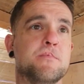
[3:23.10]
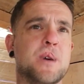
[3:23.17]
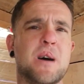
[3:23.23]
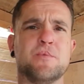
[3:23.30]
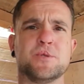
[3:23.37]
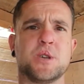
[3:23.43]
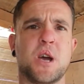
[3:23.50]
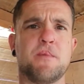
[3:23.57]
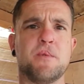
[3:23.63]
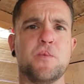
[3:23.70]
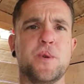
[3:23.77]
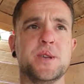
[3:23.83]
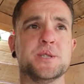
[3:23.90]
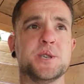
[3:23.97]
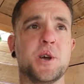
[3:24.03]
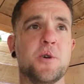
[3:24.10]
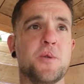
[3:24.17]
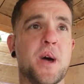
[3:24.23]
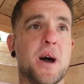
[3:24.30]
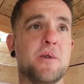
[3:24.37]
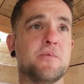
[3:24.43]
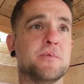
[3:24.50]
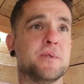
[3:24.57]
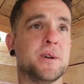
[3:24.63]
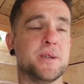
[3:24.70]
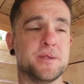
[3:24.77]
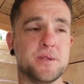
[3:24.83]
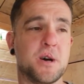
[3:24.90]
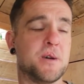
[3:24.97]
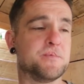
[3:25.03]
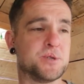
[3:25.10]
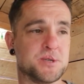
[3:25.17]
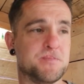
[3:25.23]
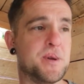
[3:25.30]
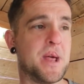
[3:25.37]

that was a couple of weeks ago now. And I've just